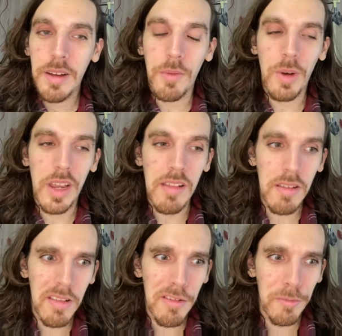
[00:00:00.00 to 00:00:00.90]
What is
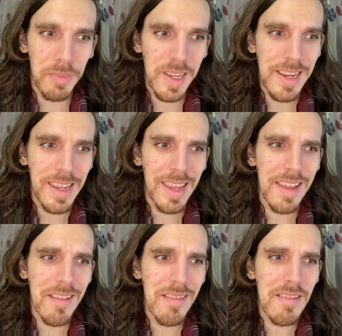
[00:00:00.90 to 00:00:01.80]
also bleak
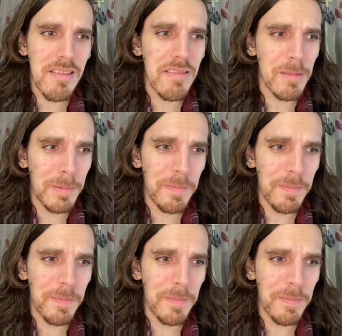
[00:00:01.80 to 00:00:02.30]
is,